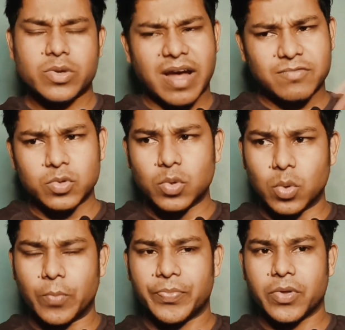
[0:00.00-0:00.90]
So you have to
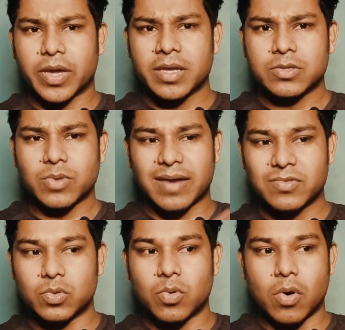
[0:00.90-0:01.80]
know. Okay, you
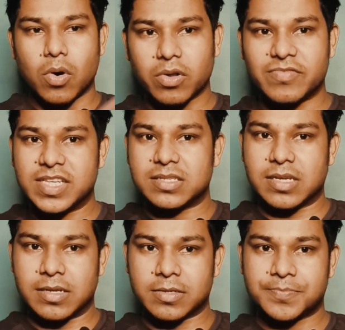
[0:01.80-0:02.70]
have to know all of these
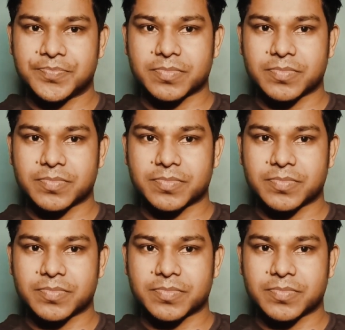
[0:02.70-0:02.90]
things.